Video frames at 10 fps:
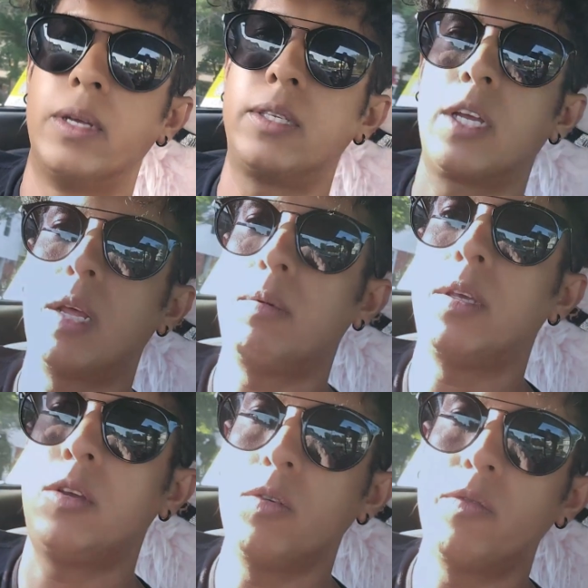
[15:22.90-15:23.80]
It's going to be
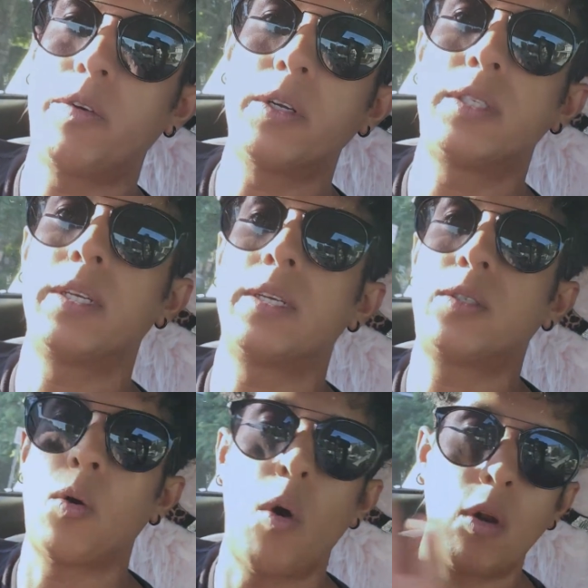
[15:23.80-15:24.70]
you
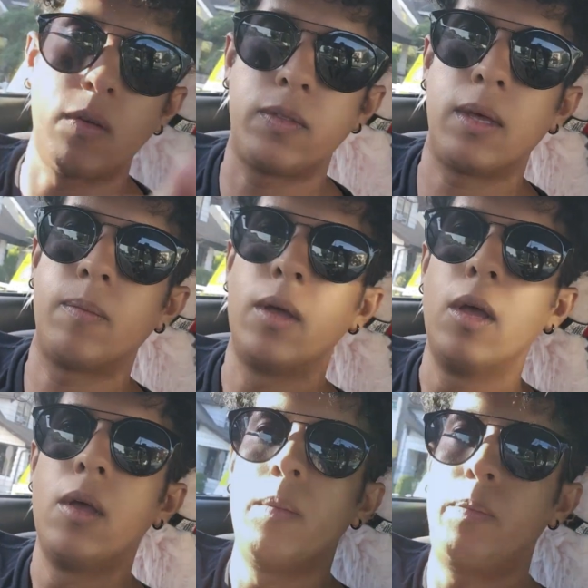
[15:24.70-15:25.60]
versus all of
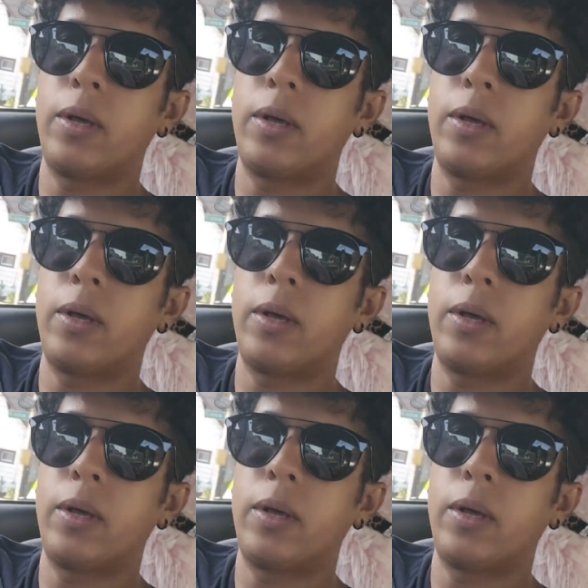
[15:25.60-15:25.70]
them.